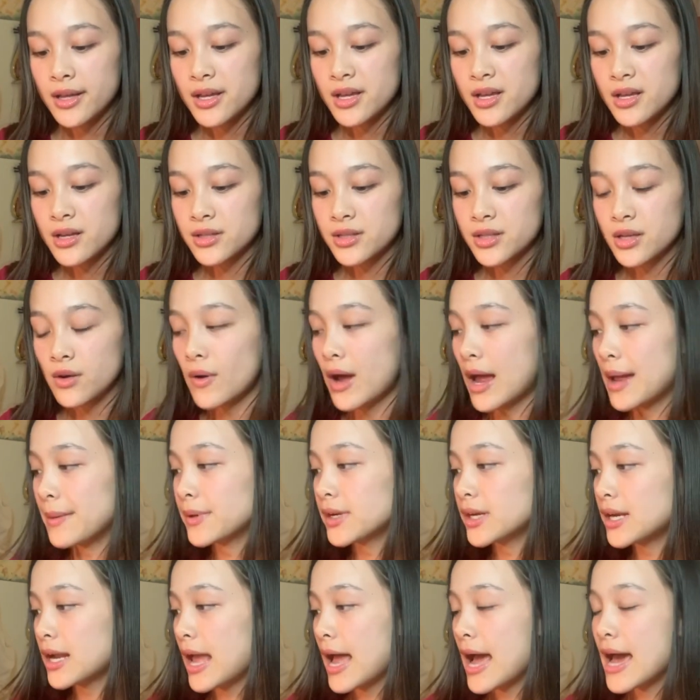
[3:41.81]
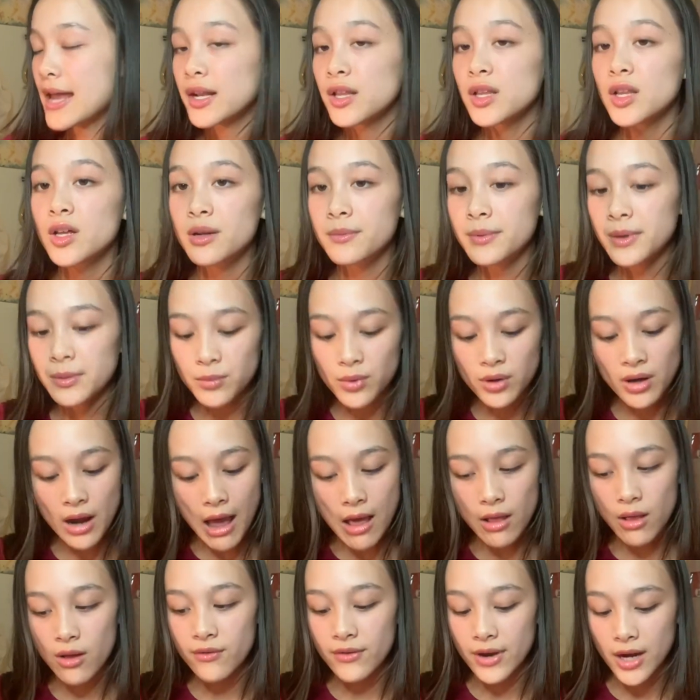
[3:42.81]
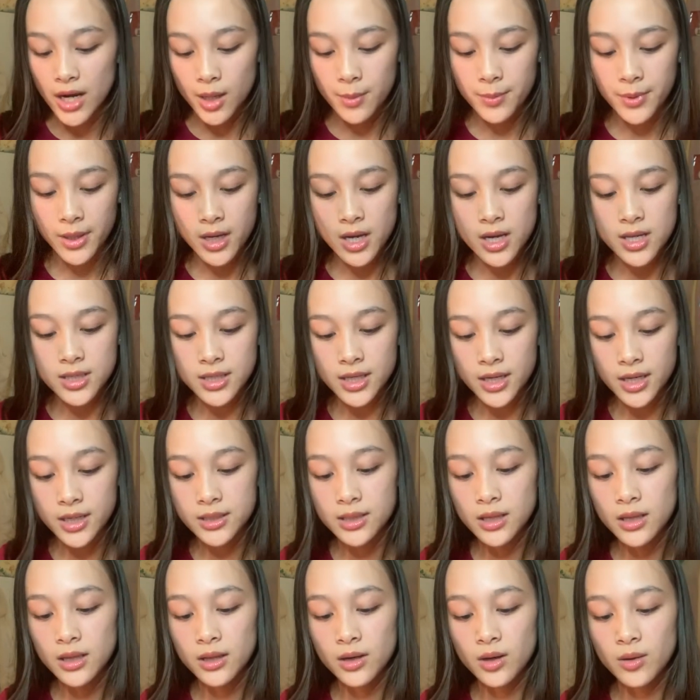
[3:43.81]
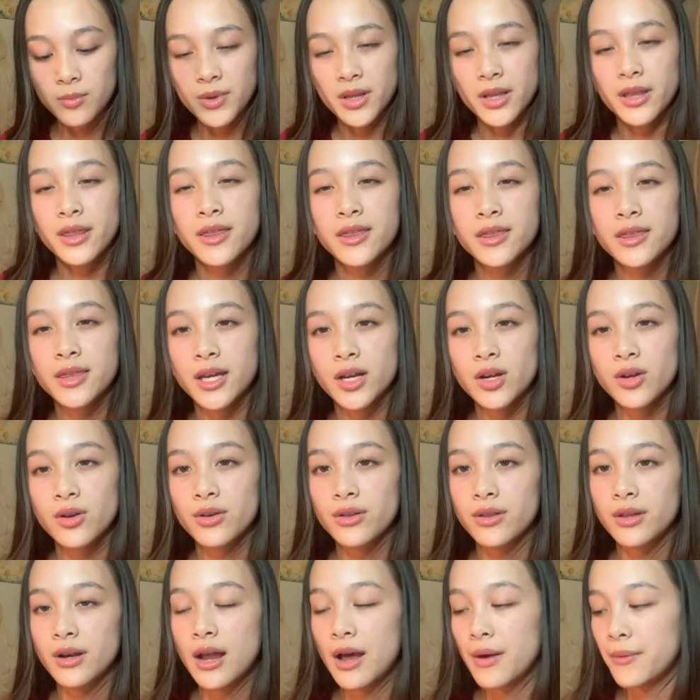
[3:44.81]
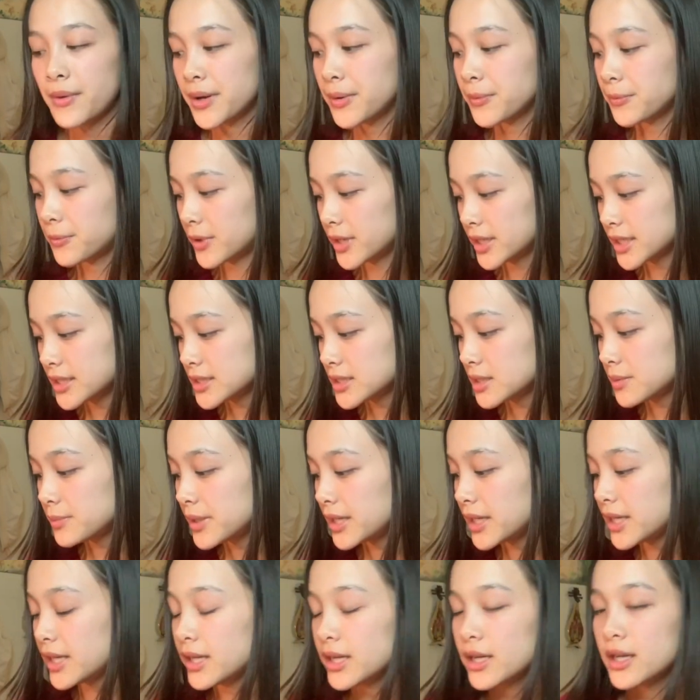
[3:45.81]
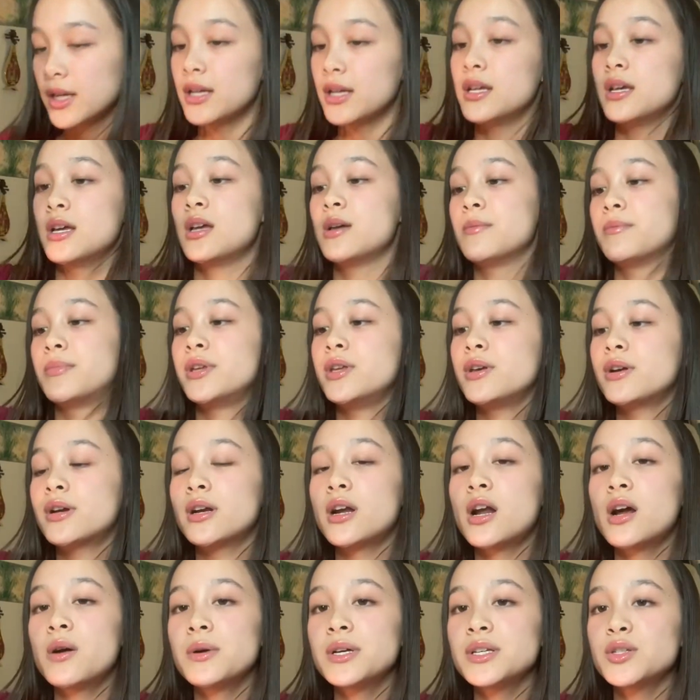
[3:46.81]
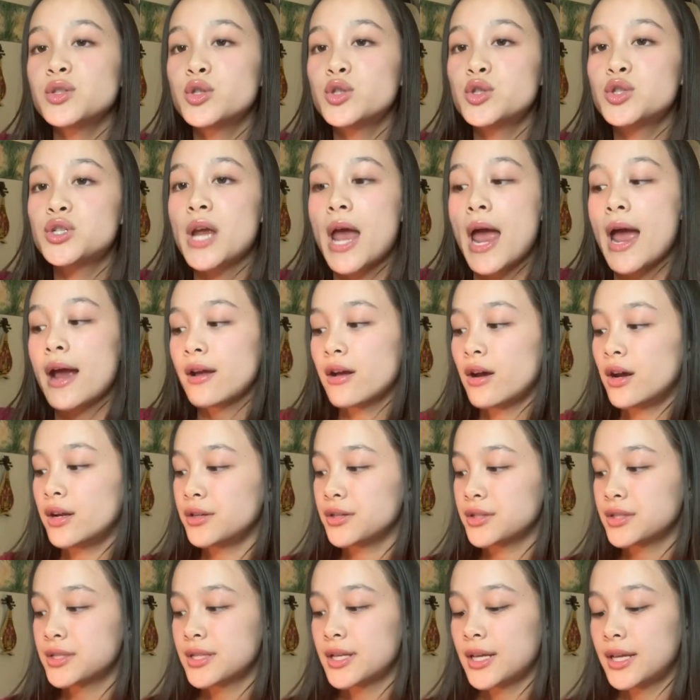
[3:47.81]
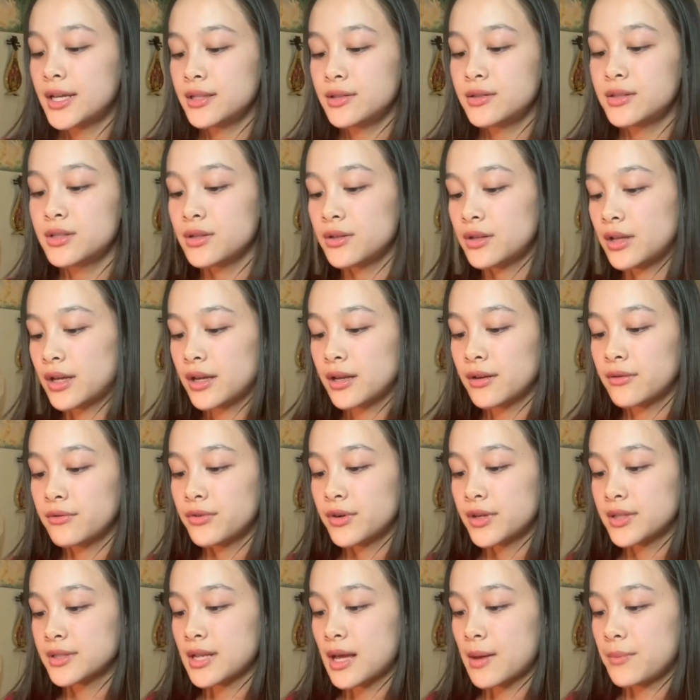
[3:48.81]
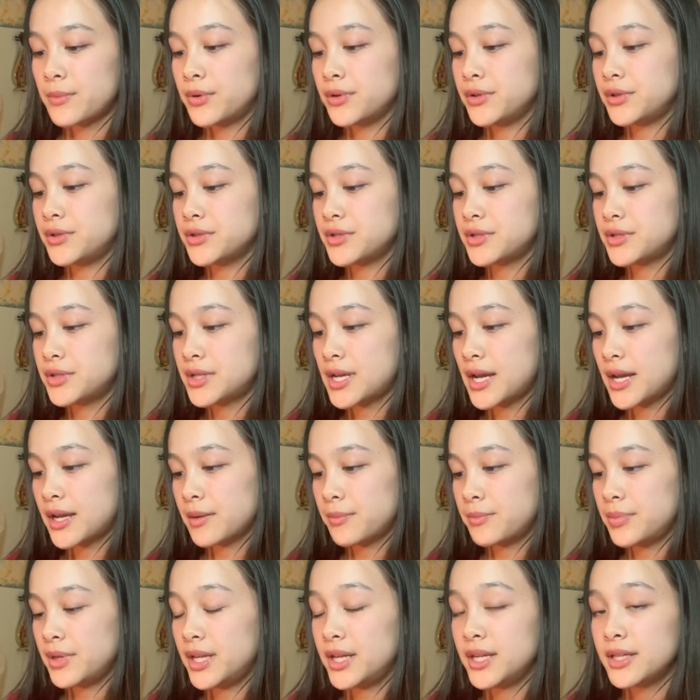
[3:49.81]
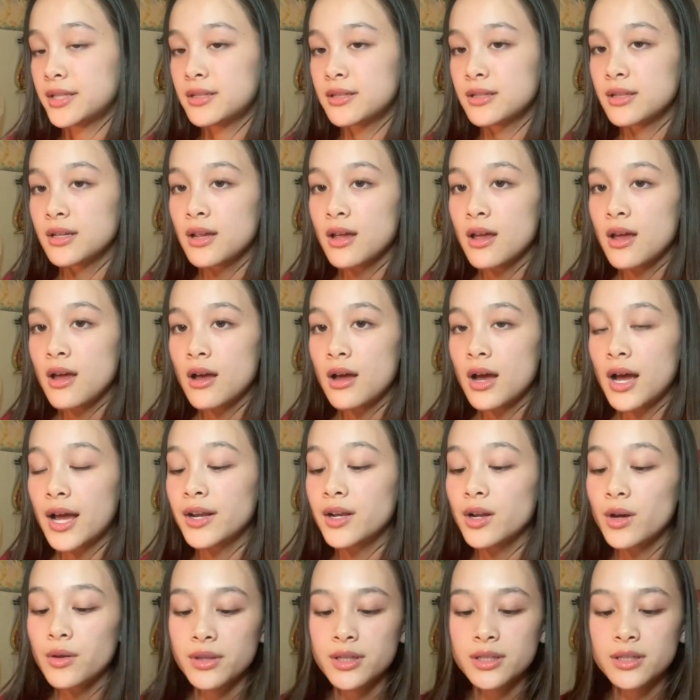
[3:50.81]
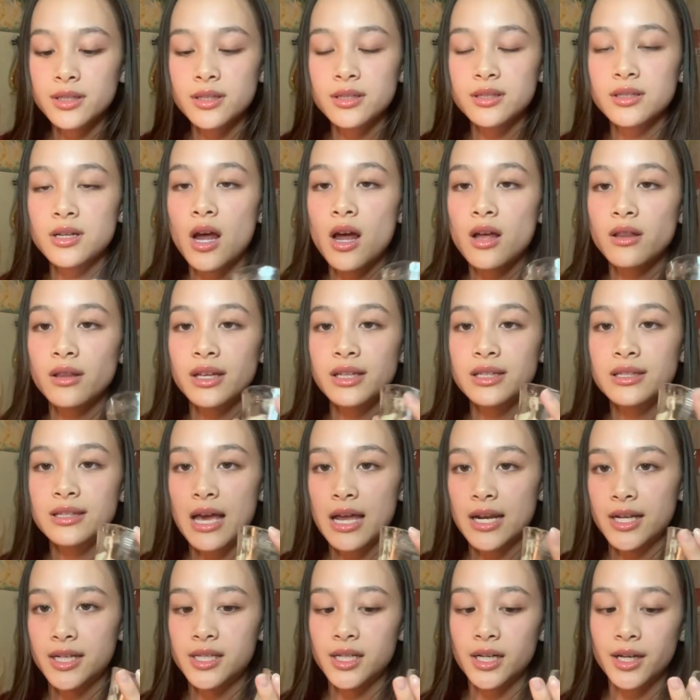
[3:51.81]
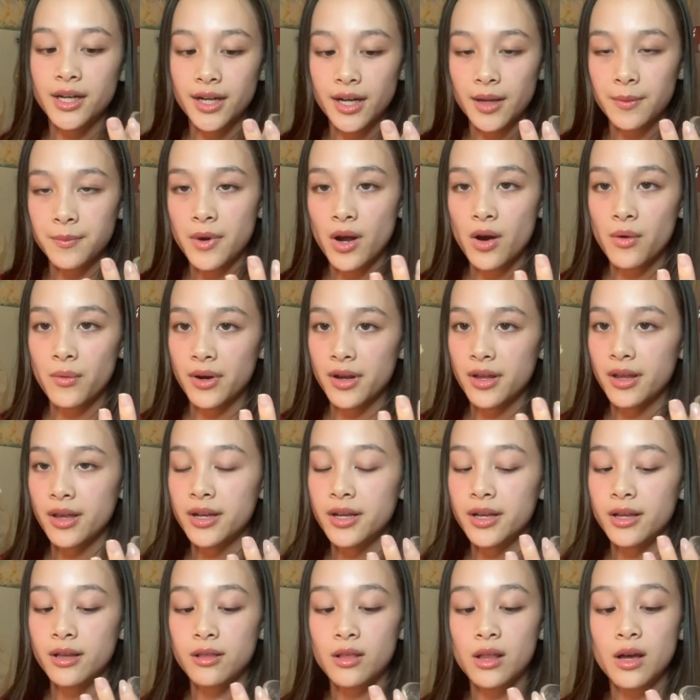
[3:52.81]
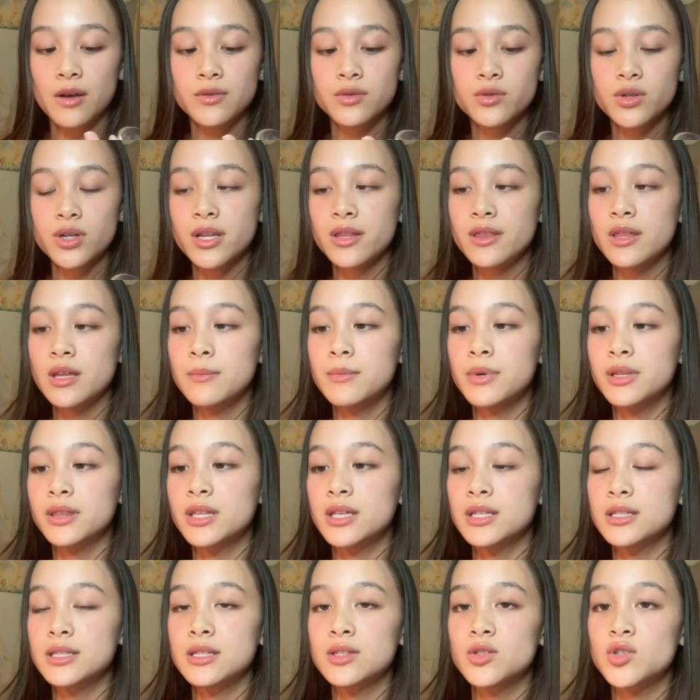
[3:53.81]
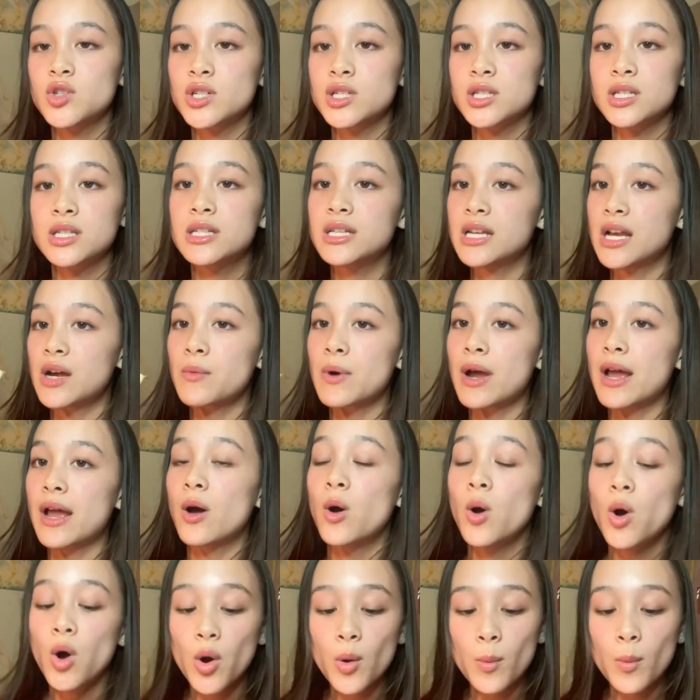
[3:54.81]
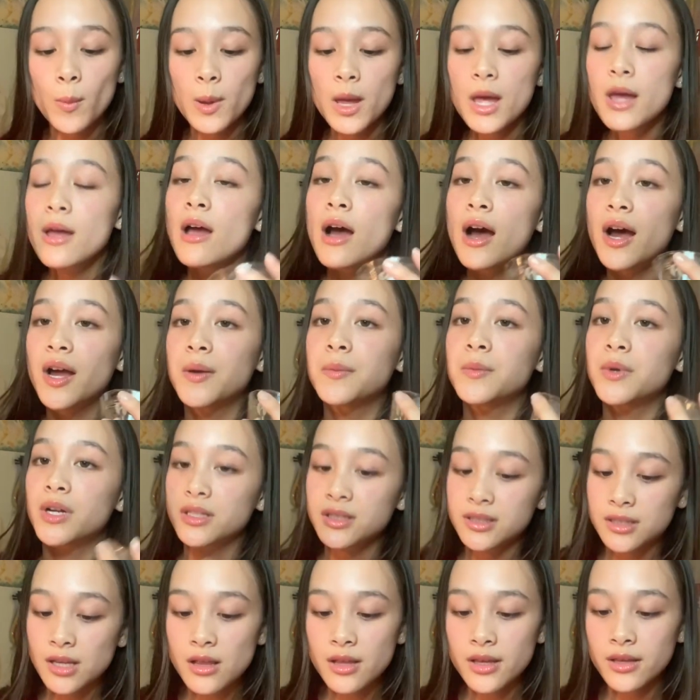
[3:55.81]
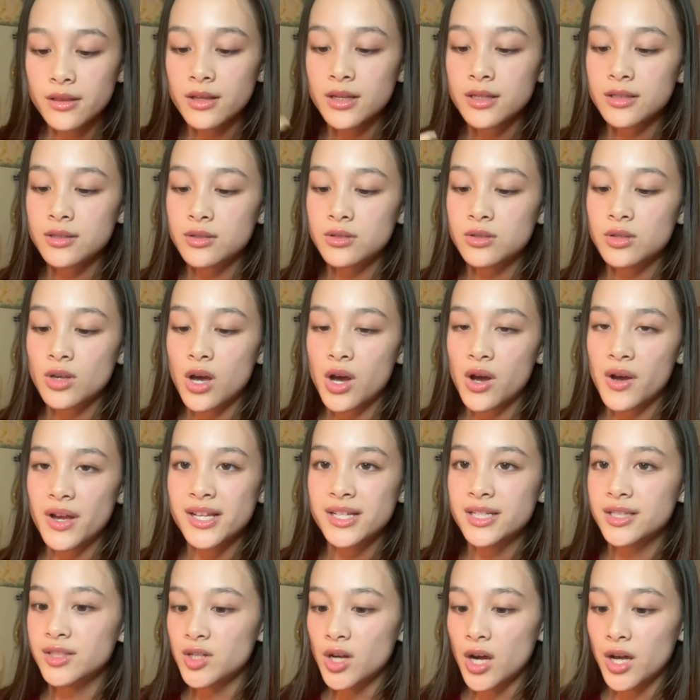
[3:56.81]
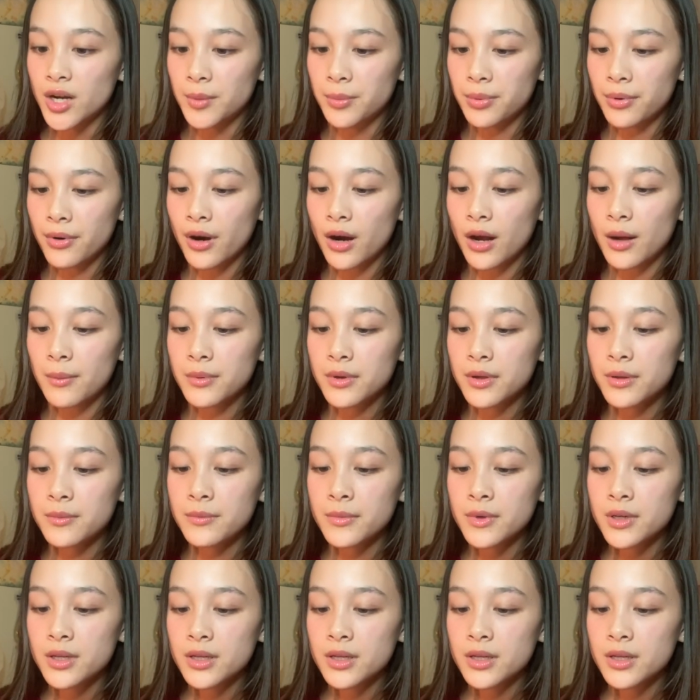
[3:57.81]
So I'm going to add a little bit more aloe vera because it is a little bit thicker than how I want it to be, but you can always check on your skin. So like, for example, you just take a piece. I know this is not like sanitary, I'm not wearing any gloves or anything, but this is just a DIY at home. I am not selling this, so it's not a problem.